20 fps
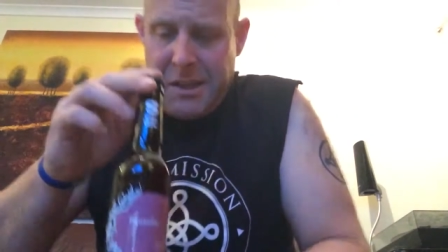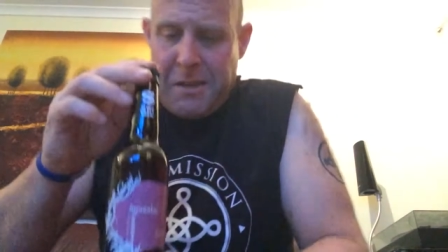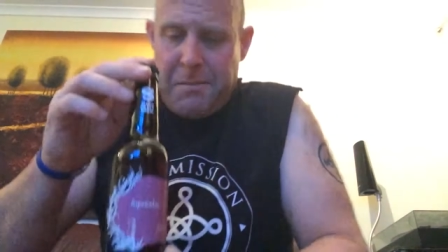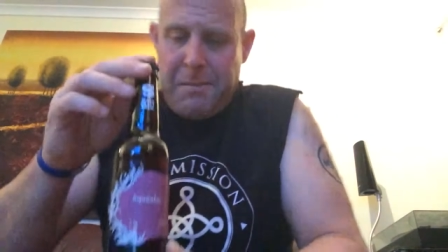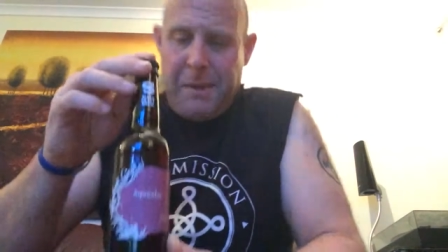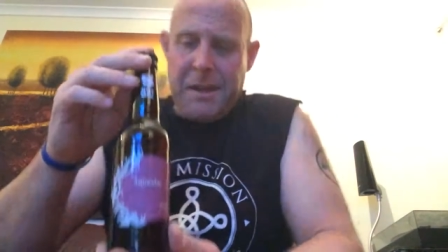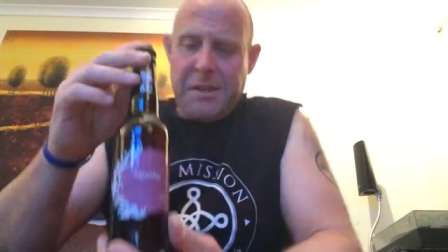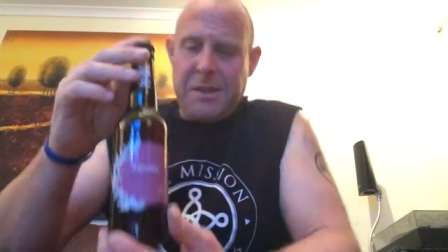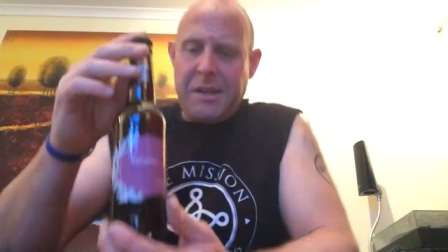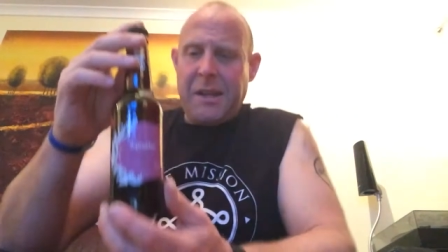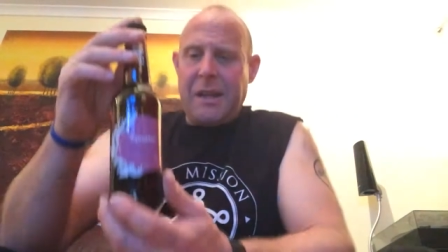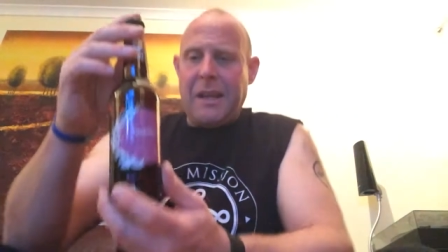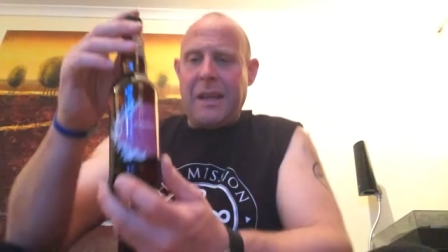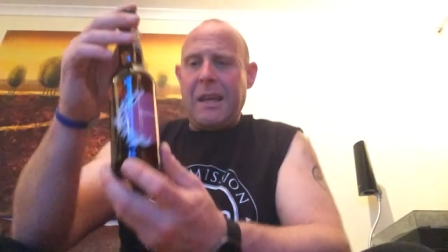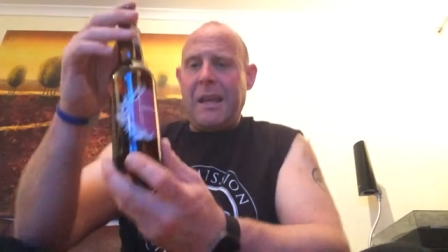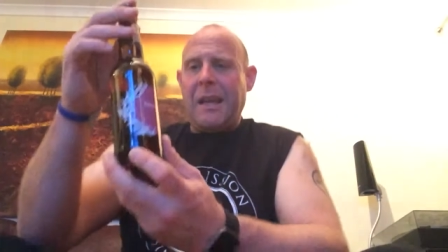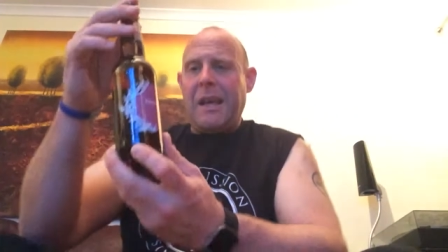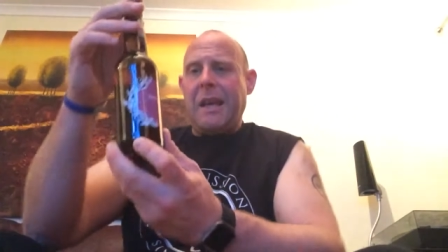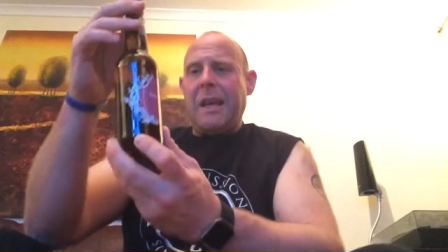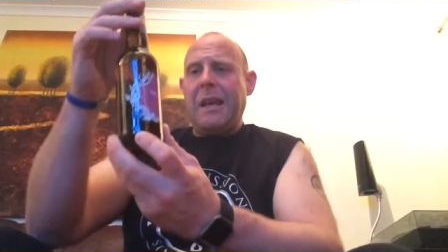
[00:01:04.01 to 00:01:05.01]

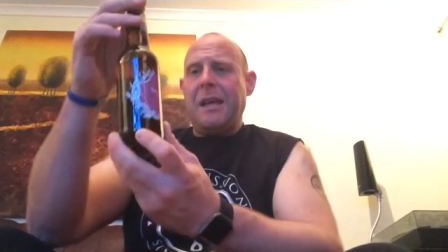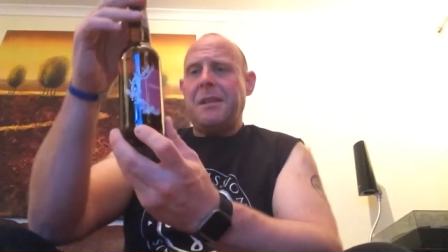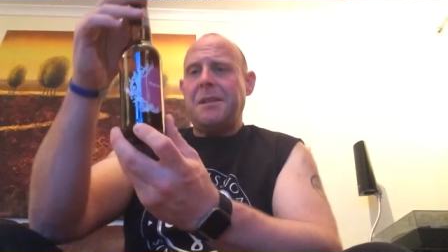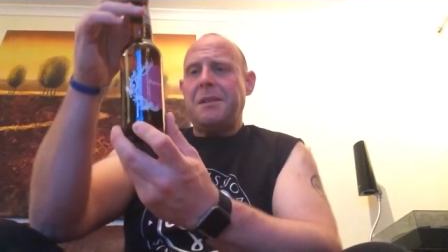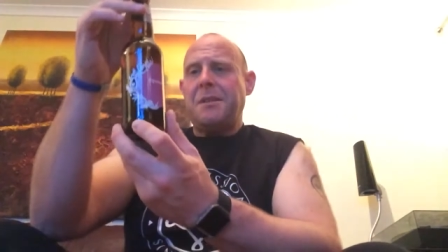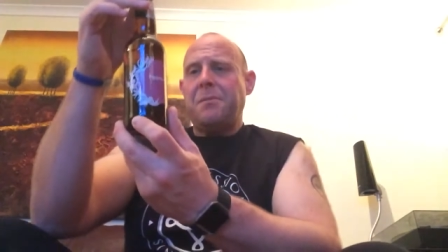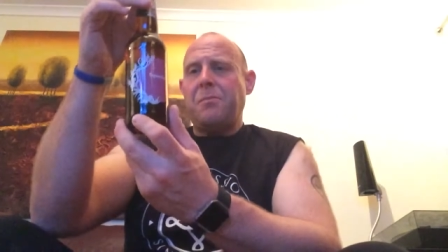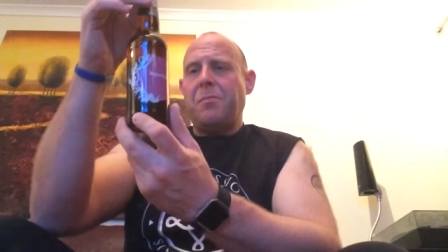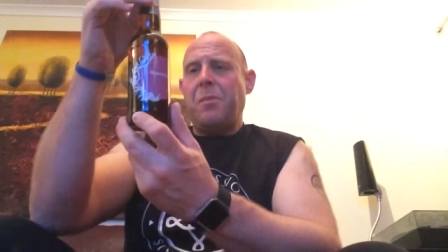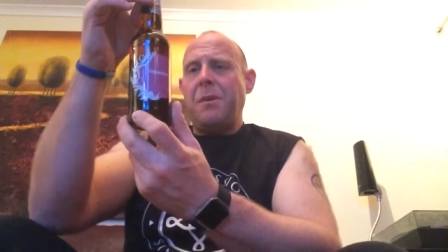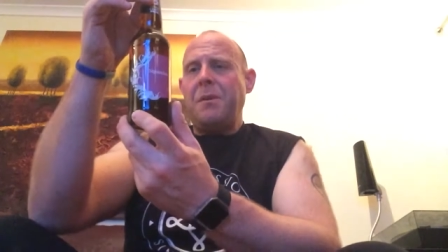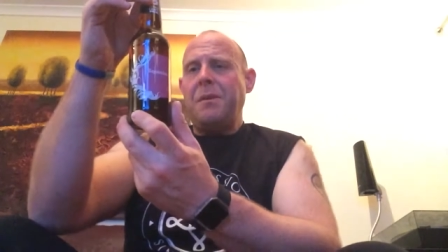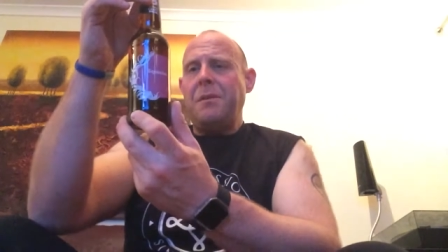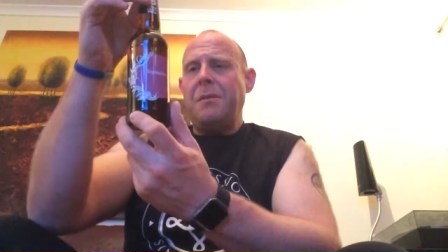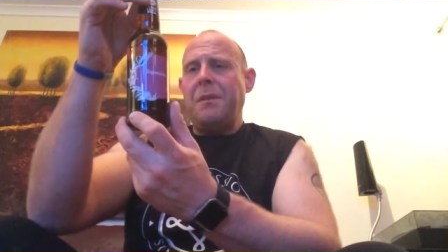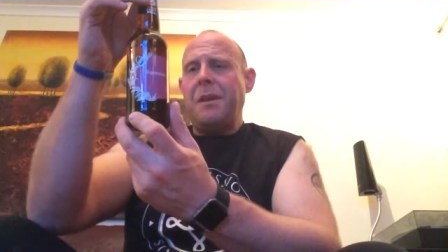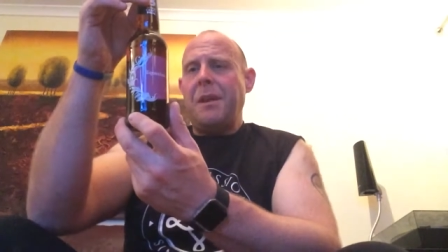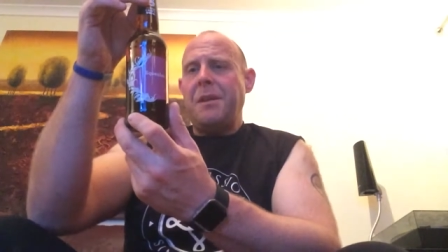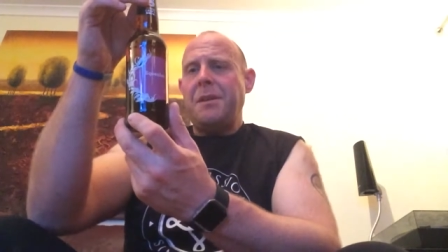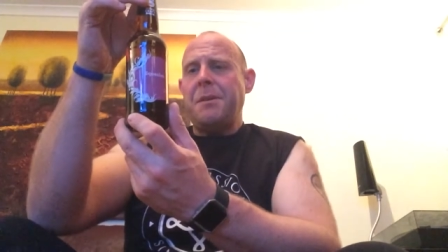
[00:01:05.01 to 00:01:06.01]
basically it's
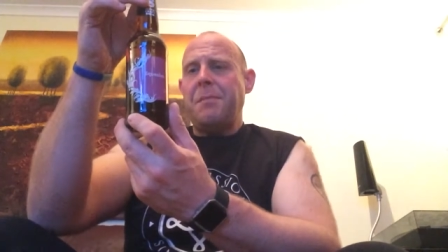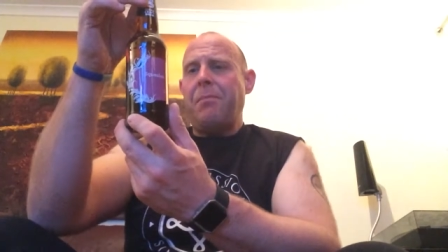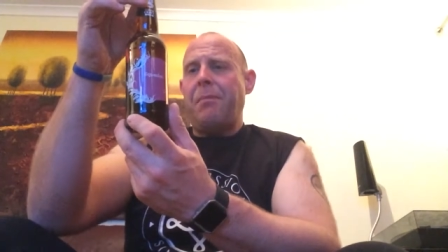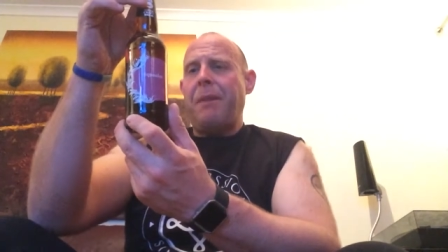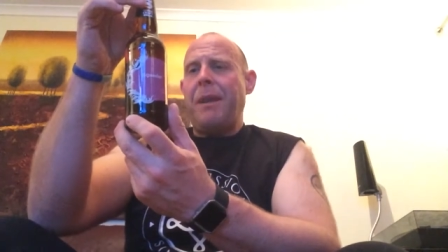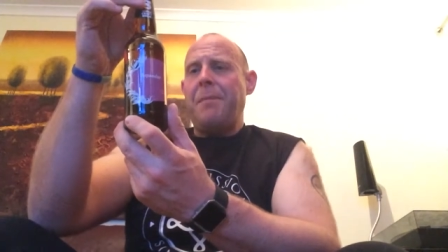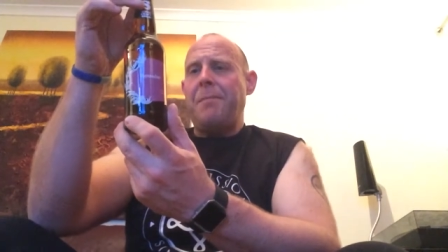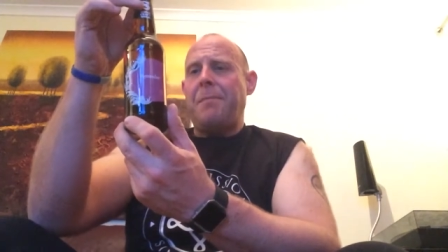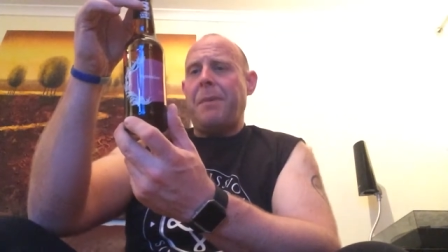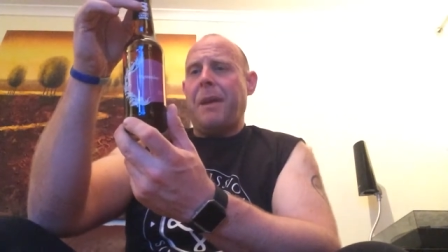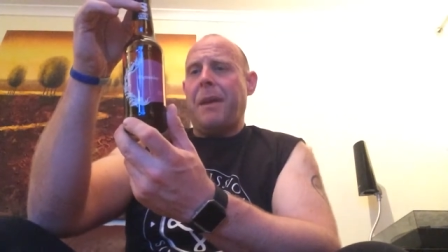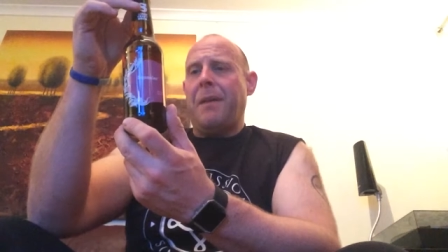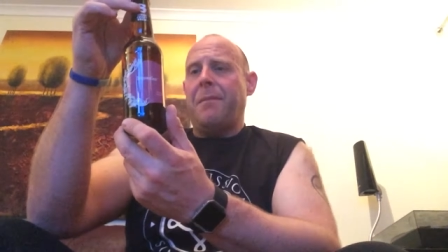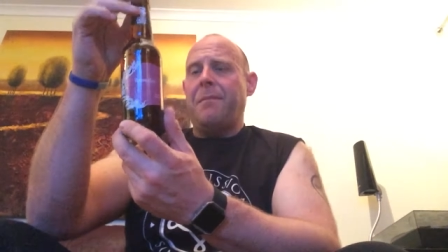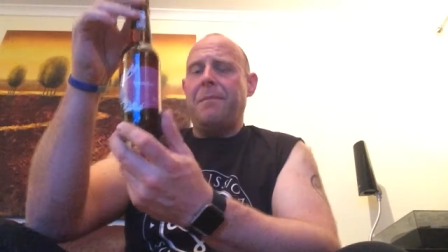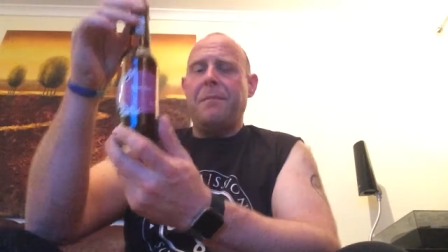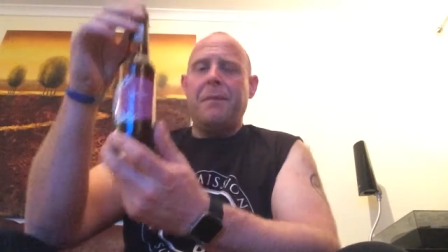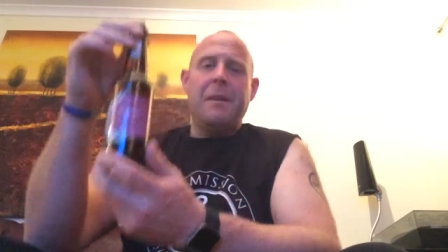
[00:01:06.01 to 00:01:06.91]
a Brett beer.